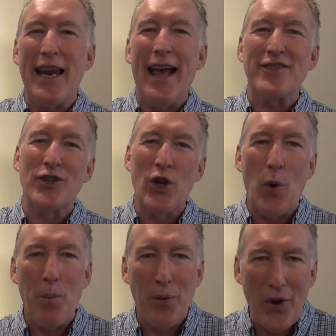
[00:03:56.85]
he has
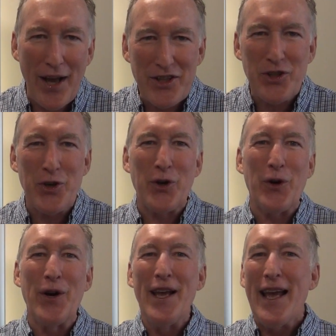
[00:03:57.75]
low blood
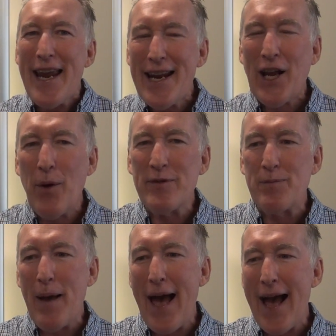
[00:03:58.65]
sugar. He comes
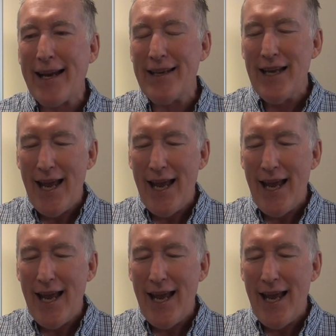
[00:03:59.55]
back, and,